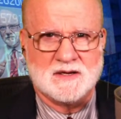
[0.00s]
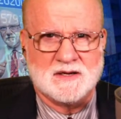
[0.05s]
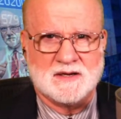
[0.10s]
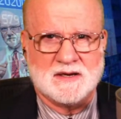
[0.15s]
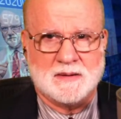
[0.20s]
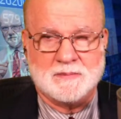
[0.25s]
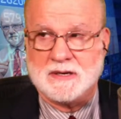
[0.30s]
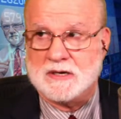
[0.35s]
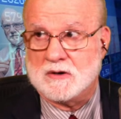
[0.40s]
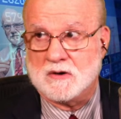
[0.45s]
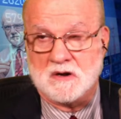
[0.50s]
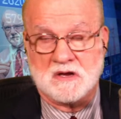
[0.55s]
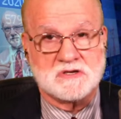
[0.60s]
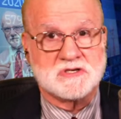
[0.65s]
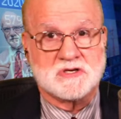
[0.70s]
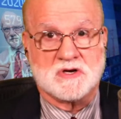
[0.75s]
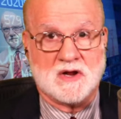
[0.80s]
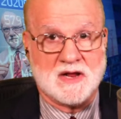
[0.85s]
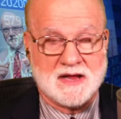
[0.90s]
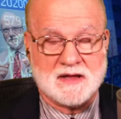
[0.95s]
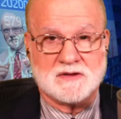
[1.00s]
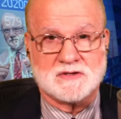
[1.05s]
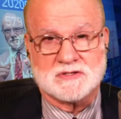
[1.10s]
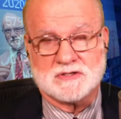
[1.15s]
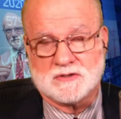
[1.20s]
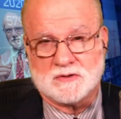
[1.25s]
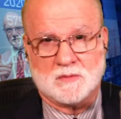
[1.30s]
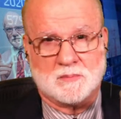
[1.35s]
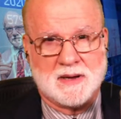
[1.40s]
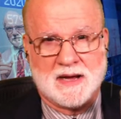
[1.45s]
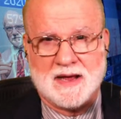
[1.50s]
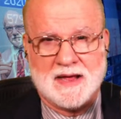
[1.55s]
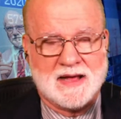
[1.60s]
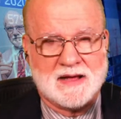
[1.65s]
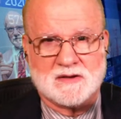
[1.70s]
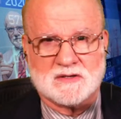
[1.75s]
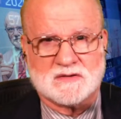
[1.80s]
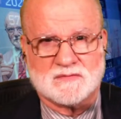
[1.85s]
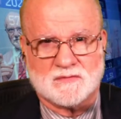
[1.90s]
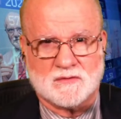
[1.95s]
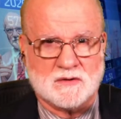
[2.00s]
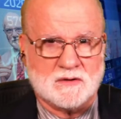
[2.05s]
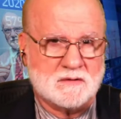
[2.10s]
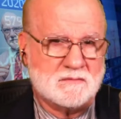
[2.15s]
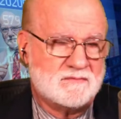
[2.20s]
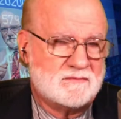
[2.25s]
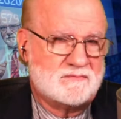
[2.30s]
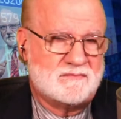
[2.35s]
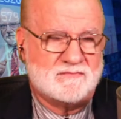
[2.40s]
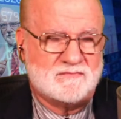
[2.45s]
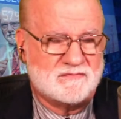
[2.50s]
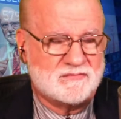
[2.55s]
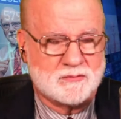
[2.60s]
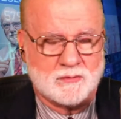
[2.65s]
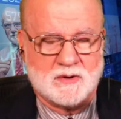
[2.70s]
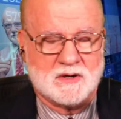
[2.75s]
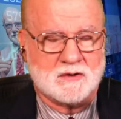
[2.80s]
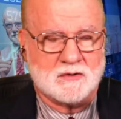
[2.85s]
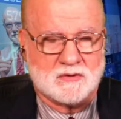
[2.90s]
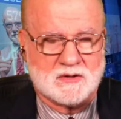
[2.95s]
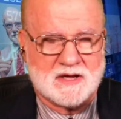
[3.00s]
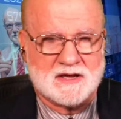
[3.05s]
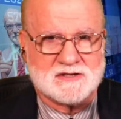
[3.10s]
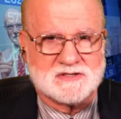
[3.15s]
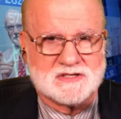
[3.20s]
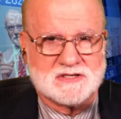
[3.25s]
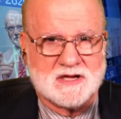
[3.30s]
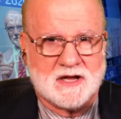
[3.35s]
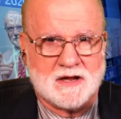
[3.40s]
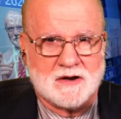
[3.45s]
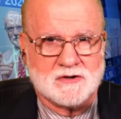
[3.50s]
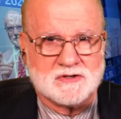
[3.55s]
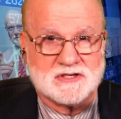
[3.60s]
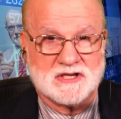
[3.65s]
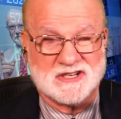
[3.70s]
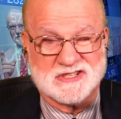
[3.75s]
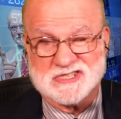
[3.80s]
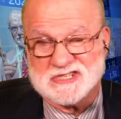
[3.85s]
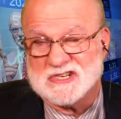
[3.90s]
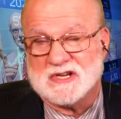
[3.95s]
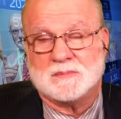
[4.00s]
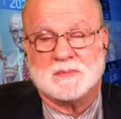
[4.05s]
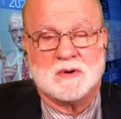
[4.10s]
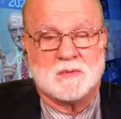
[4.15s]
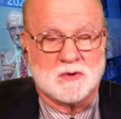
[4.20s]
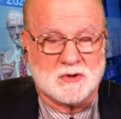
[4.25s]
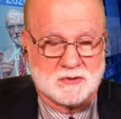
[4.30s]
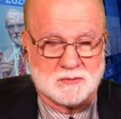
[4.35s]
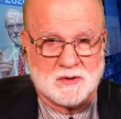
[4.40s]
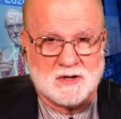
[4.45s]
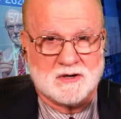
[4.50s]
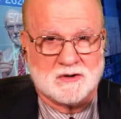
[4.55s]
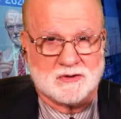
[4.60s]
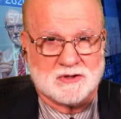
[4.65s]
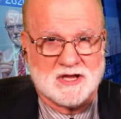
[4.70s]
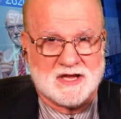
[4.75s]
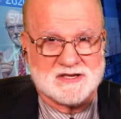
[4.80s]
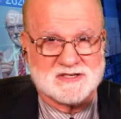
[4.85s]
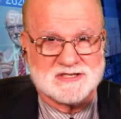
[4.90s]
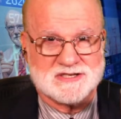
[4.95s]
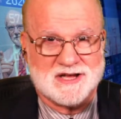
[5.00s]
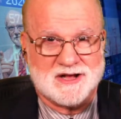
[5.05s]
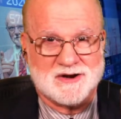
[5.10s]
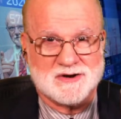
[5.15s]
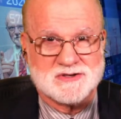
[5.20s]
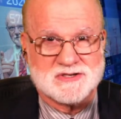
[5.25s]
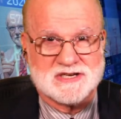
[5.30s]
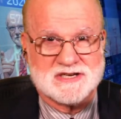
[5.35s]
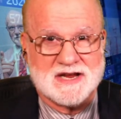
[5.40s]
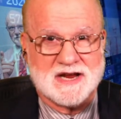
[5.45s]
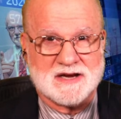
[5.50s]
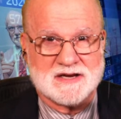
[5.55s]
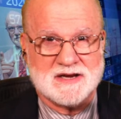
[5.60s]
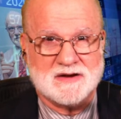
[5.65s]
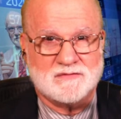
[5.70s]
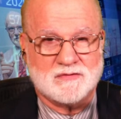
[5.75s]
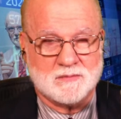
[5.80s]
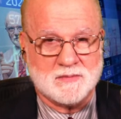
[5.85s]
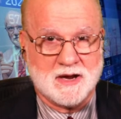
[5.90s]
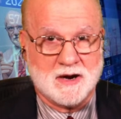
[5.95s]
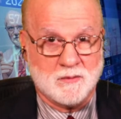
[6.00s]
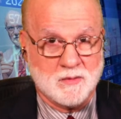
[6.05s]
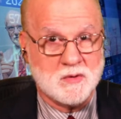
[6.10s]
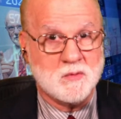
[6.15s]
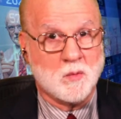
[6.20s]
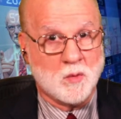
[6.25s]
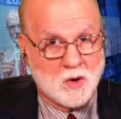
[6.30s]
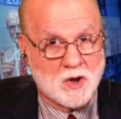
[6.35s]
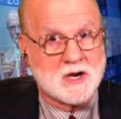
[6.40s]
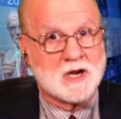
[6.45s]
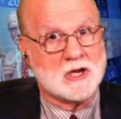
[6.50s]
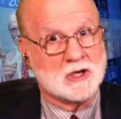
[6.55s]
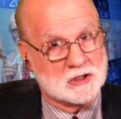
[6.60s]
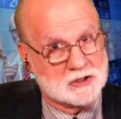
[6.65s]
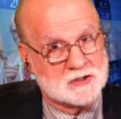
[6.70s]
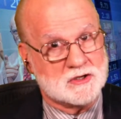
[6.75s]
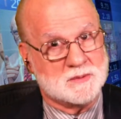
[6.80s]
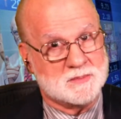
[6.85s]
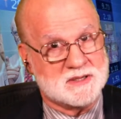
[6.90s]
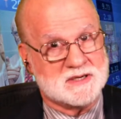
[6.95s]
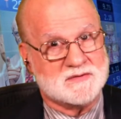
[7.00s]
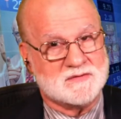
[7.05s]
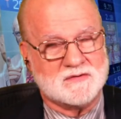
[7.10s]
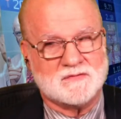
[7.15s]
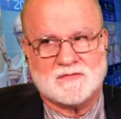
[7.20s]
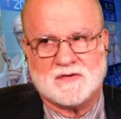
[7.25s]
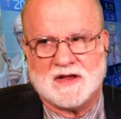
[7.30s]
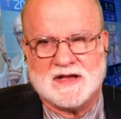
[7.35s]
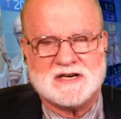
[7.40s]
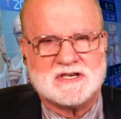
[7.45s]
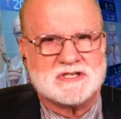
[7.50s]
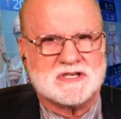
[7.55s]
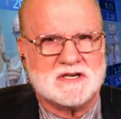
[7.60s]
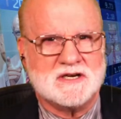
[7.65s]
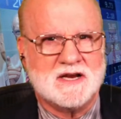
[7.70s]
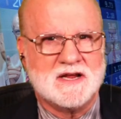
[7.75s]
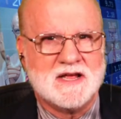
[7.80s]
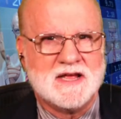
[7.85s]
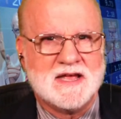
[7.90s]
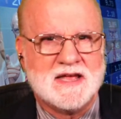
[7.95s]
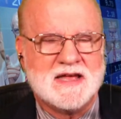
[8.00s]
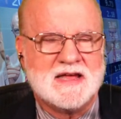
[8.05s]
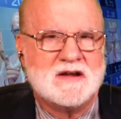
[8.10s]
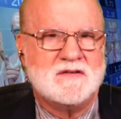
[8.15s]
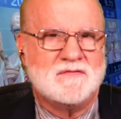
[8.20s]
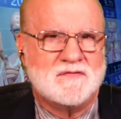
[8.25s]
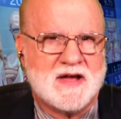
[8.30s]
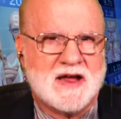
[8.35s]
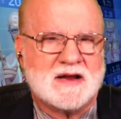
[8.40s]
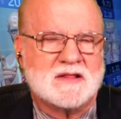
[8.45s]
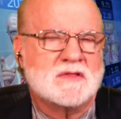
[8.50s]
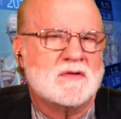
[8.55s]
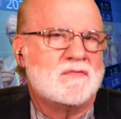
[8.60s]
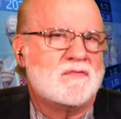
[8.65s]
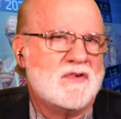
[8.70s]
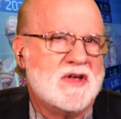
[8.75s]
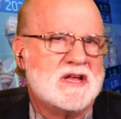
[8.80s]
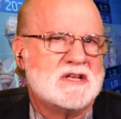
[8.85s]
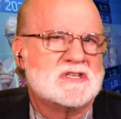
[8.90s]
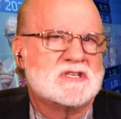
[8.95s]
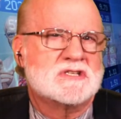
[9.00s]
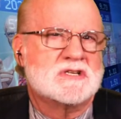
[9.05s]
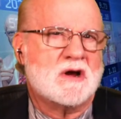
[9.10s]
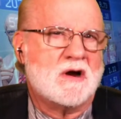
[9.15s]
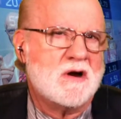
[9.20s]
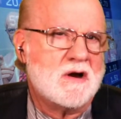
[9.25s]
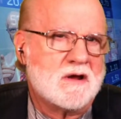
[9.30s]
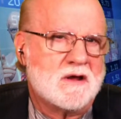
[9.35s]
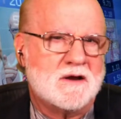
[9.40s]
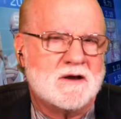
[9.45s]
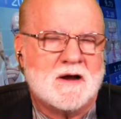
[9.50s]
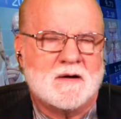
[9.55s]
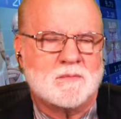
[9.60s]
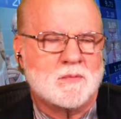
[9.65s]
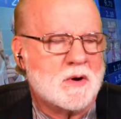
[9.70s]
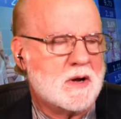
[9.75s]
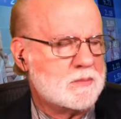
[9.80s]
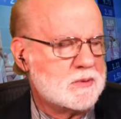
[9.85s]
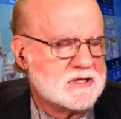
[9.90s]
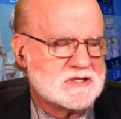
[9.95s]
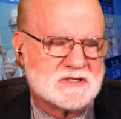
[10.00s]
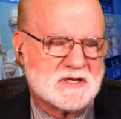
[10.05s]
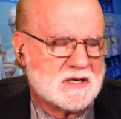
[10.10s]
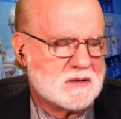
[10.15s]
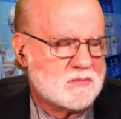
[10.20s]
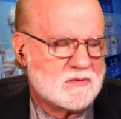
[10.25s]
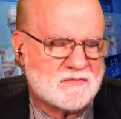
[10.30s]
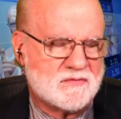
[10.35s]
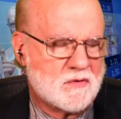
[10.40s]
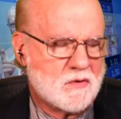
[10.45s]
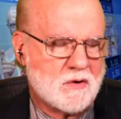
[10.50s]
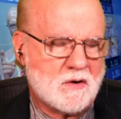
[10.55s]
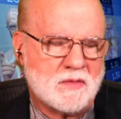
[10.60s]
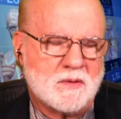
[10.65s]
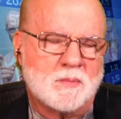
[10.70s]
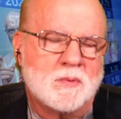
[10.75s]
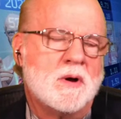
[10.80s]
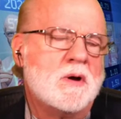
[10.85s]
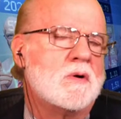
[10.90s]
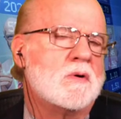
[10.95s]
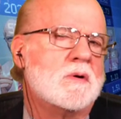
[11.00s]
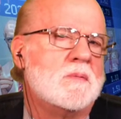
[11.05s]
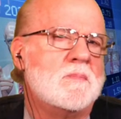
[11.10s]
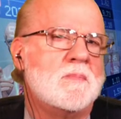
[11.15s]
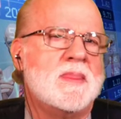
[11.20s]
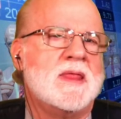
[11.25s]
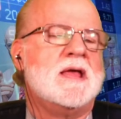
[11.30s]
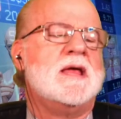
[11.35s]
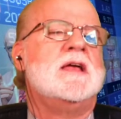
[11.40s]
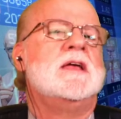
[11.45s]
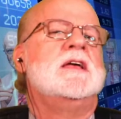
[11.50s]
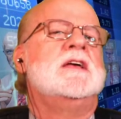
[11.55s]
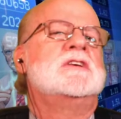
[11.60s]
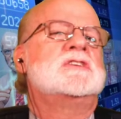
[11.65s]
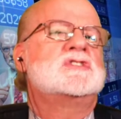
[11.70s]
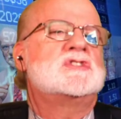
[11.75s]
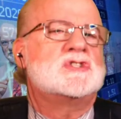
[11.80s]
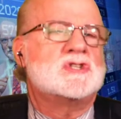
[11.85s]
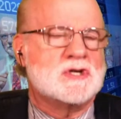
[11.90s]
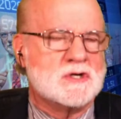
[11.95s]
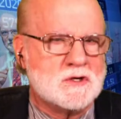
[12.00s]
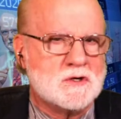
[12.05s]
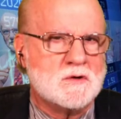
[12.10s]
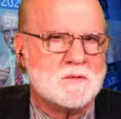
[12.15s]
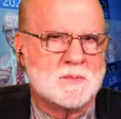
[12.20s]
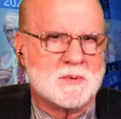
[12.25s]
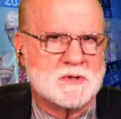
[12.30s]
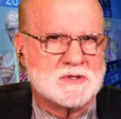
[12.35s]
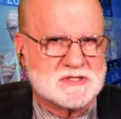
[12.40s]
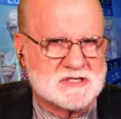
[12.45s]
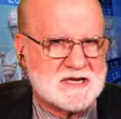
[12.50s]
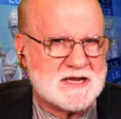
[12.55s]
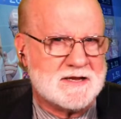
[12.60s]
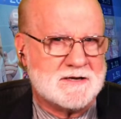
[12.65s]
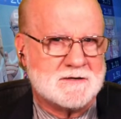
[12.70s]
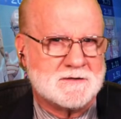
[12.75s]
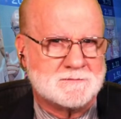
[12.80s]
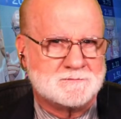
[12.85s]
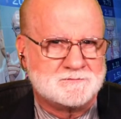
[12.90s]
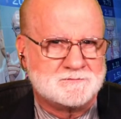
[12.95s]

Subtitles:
I mean, or else you'll buy a house for $300,000 and it'll still be worth $300,000 a decade from now. We want a little bit of inflation. In fact, the Fed's target, I probably said it before on the program, is 2%.